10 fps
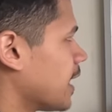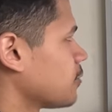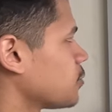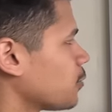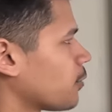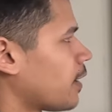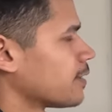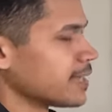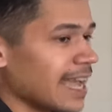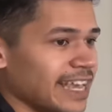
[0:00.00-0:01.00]
That's what
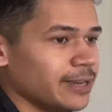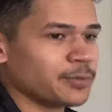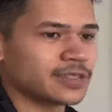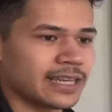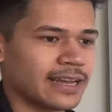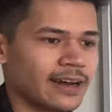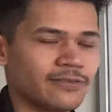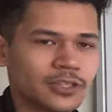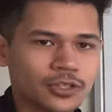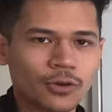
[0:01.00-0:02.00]
requires 80%
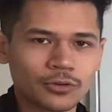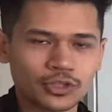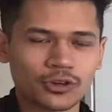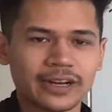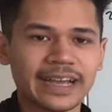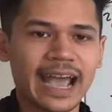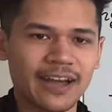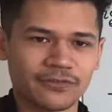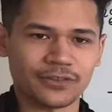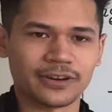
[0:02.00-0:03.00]
of the total training
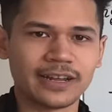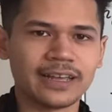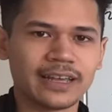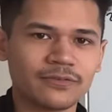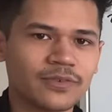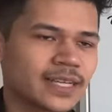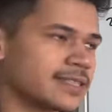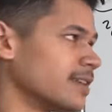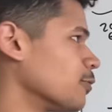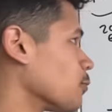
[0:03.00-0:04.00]
effort invested.